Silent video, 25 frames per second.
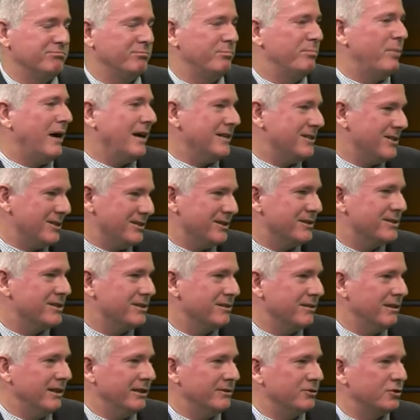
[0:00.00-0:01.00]
buses
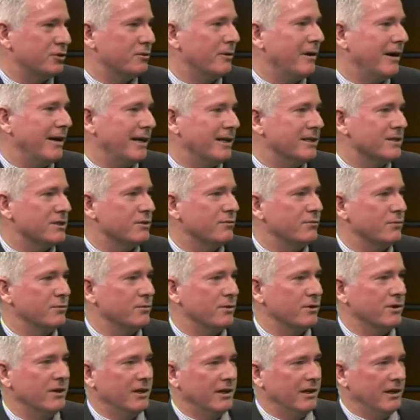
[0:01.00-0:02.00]
and trains
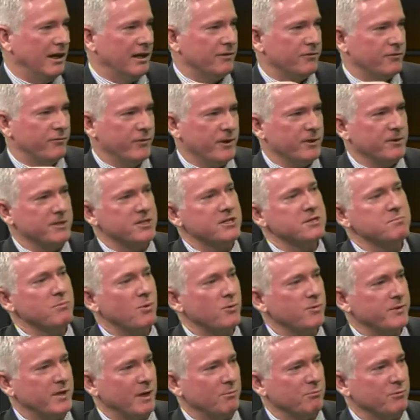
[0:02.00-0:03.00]
for a very
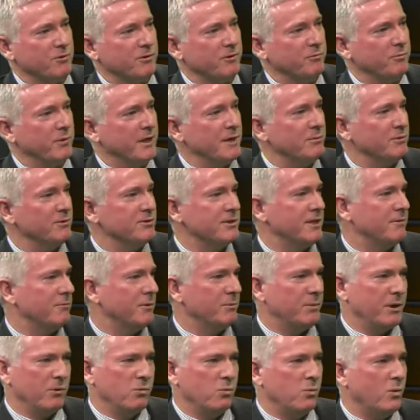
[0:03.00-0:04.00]
small number of people seem to
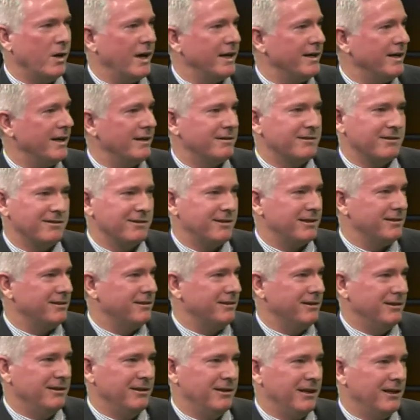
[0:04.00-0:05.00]
be way under the
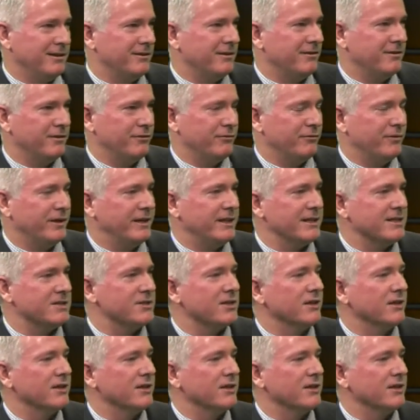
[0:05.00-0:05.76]
figures.